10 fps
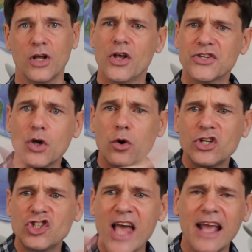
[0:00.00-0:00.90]
So
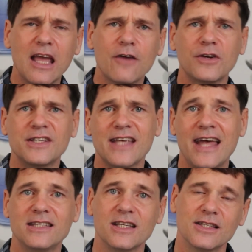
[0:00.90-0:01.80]
check every
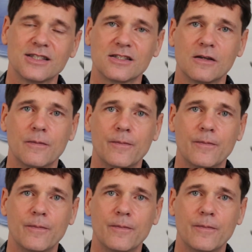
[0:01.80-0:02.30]
sentence.